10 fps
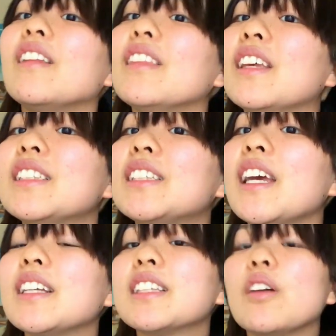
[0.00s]
This
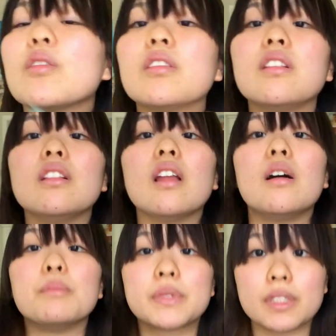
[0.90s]
takes out
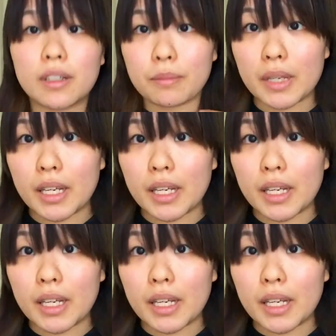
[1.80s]
clumps of my